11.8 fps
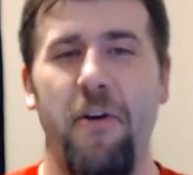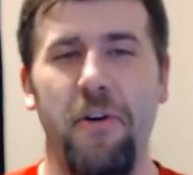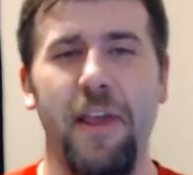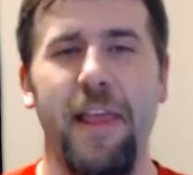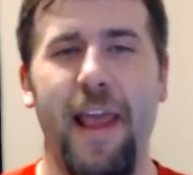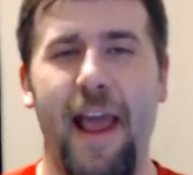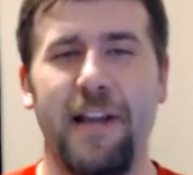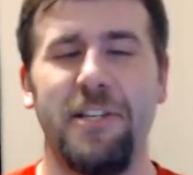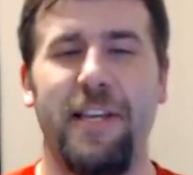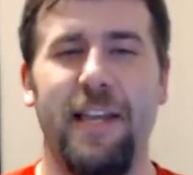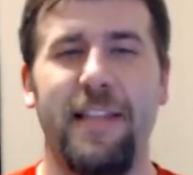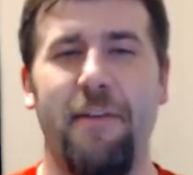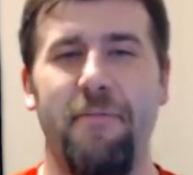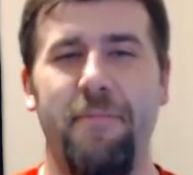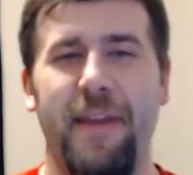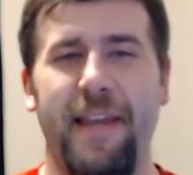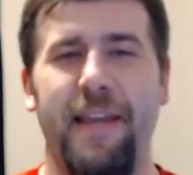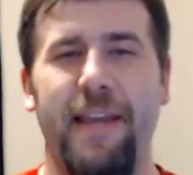who could they actually get that would
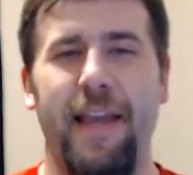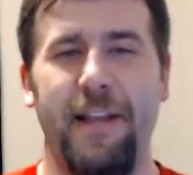be